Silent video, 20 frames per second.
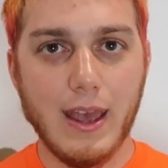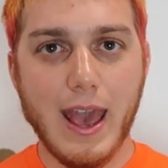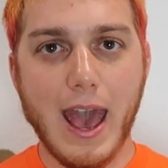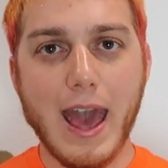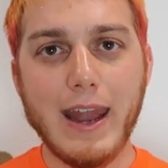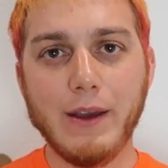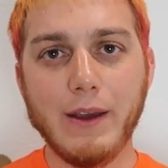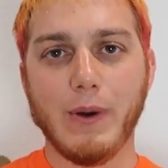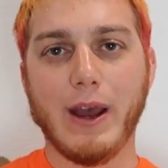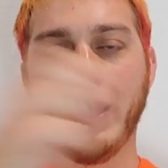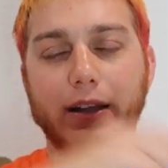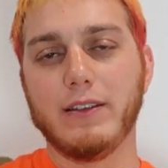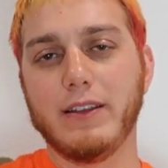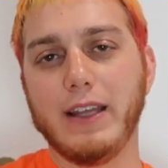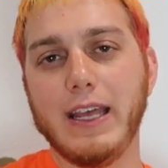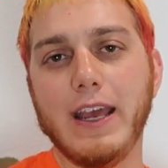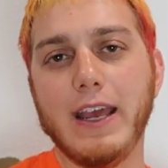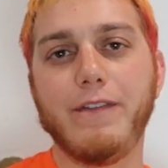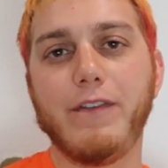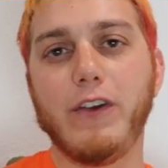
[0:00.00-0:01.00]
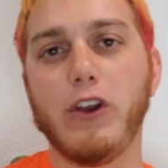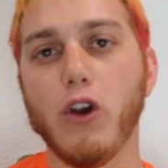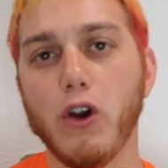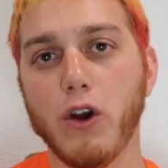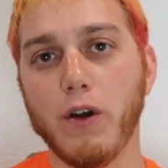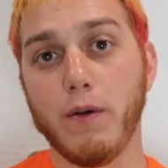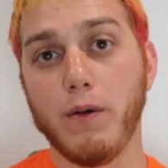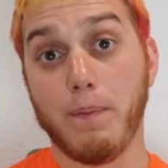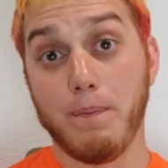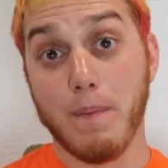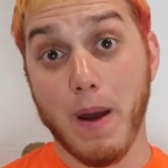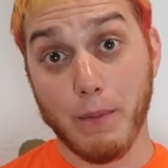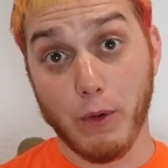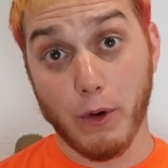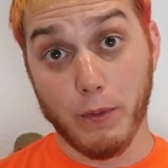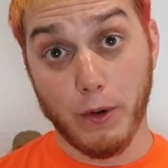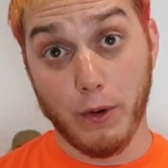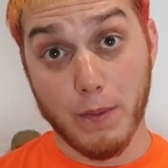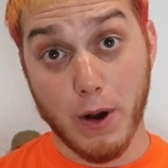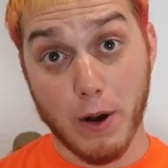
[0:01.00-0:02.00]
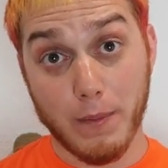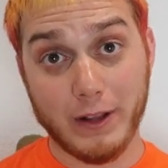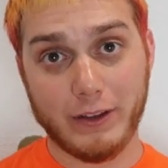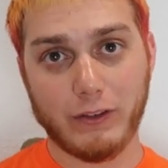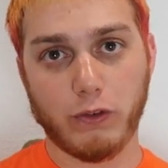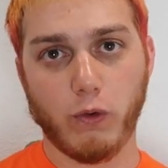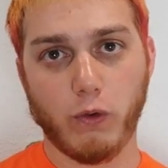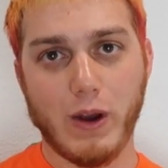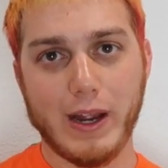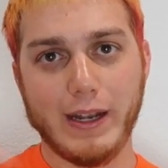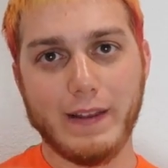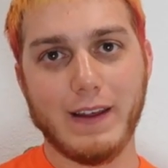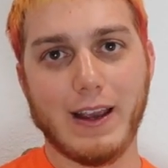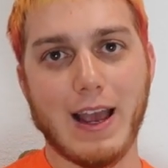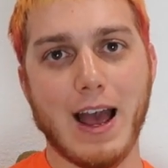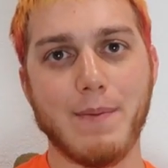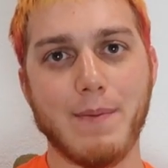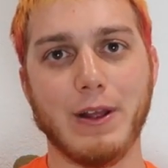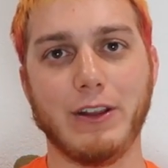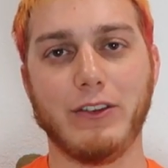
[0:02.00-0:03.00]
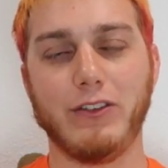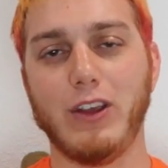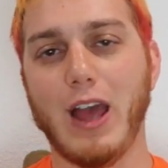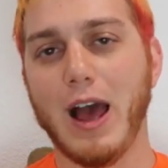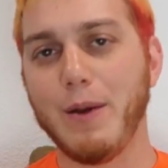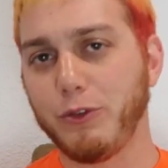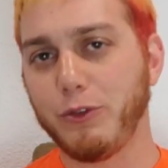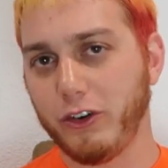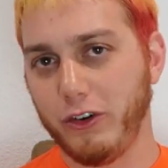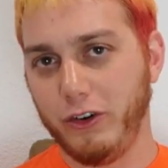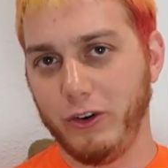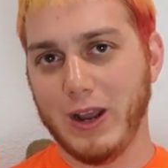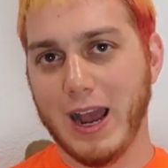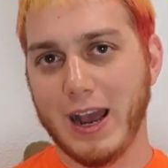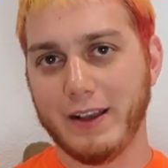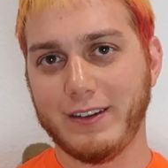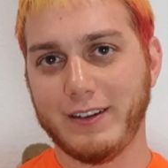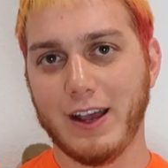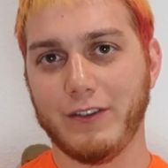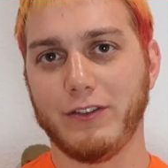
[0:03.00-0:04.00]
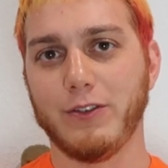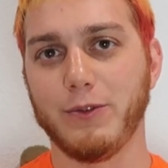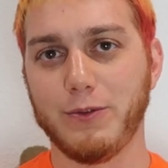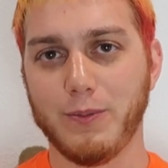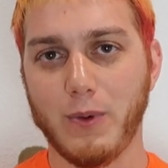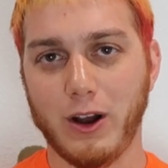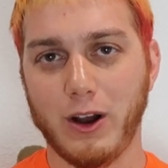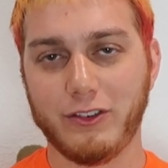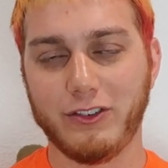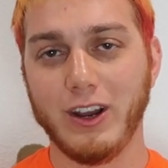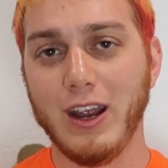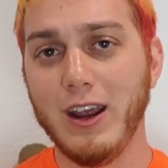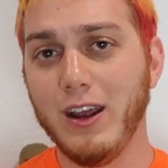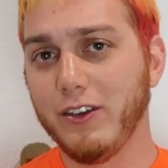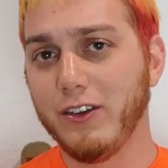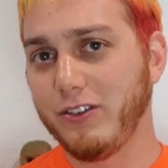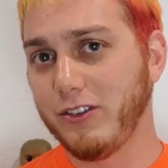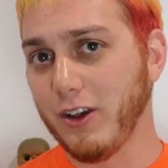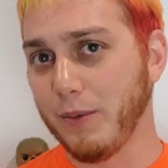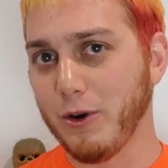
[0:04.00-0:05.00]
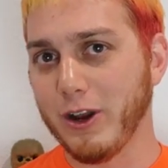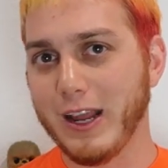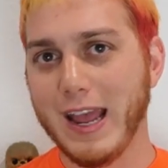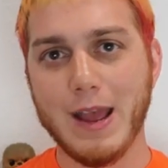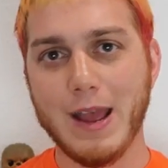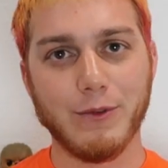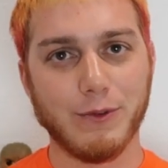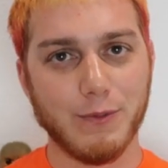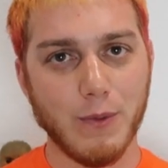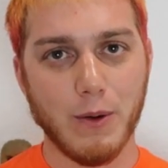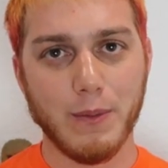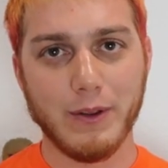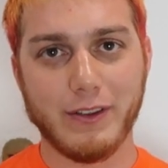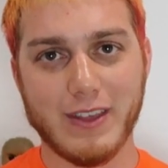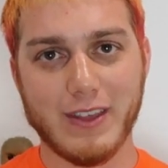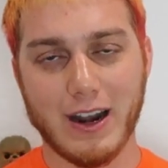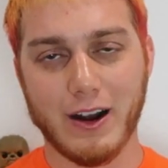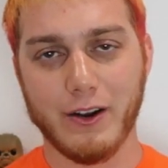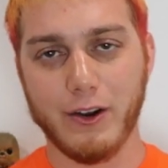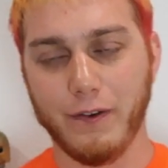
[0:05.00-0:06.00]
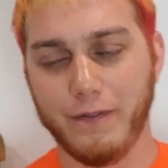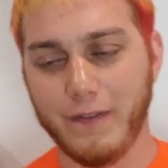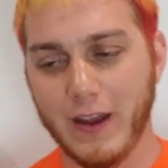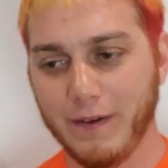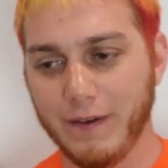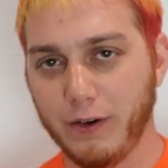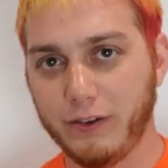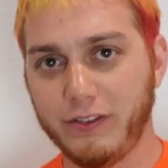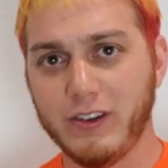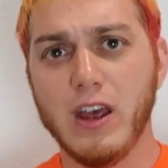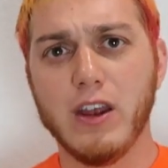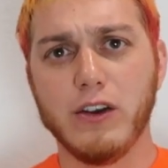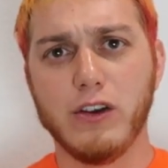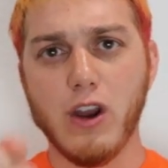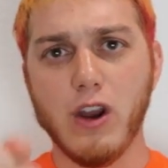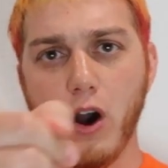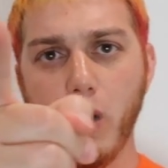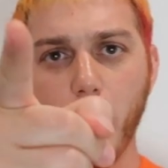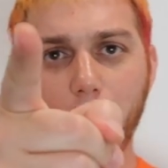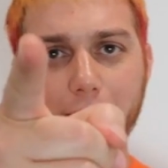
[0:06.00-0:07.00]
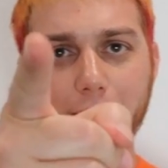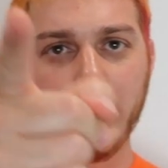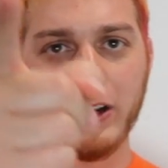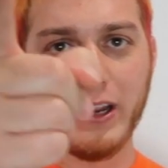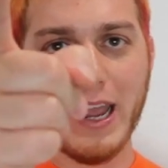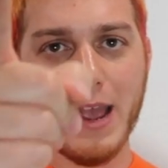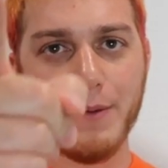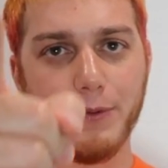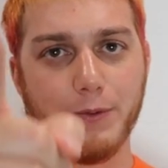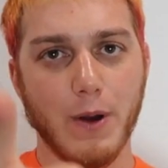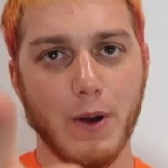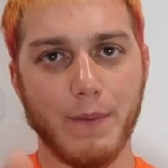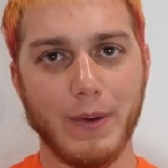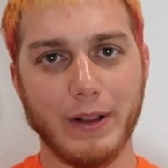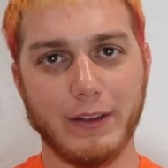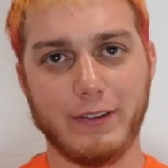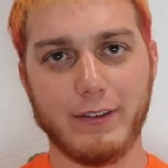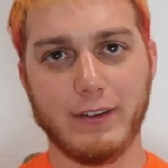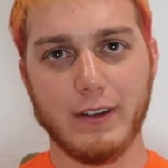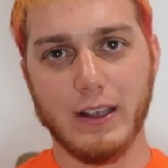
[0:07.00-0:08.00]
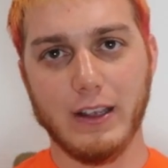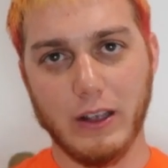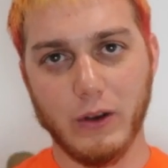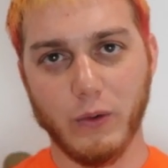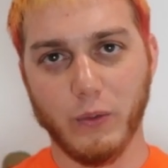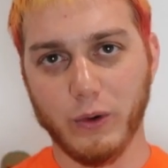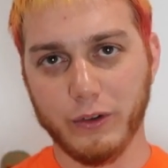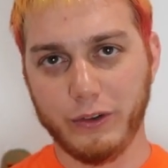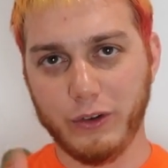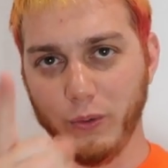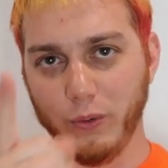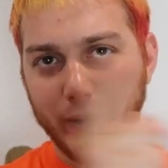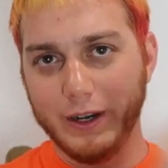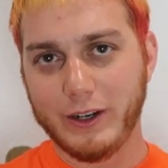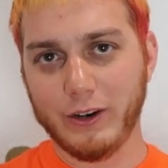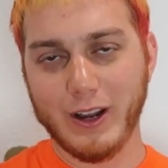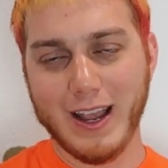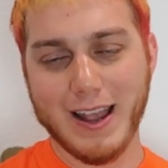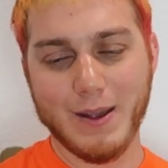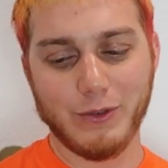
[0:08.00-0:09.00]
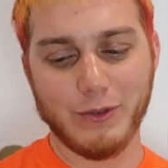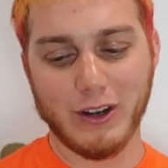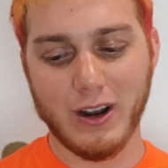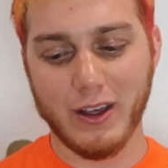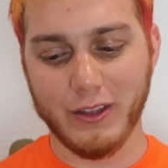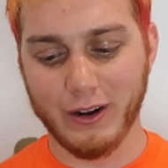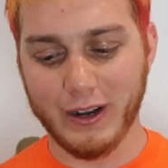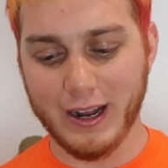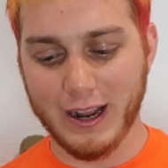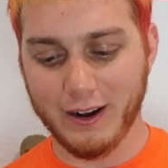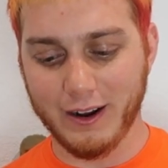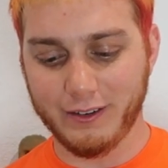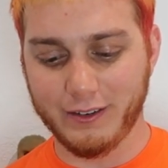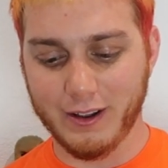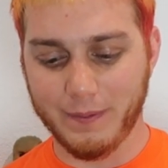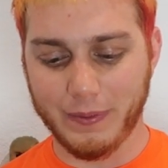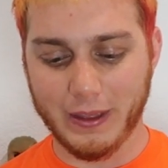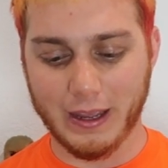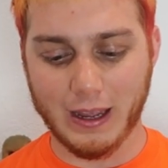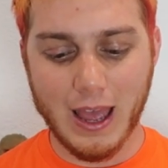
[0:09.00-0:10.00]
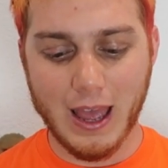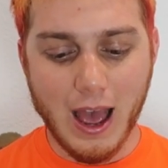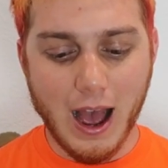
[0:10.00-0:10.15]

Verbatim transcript: Anyway, leave your memorable moments right in the comments. I'm sure you guys have some Smosh Summer Games moments that are your favorites. No Winter Games moments! We'll do Winter Games another day or something.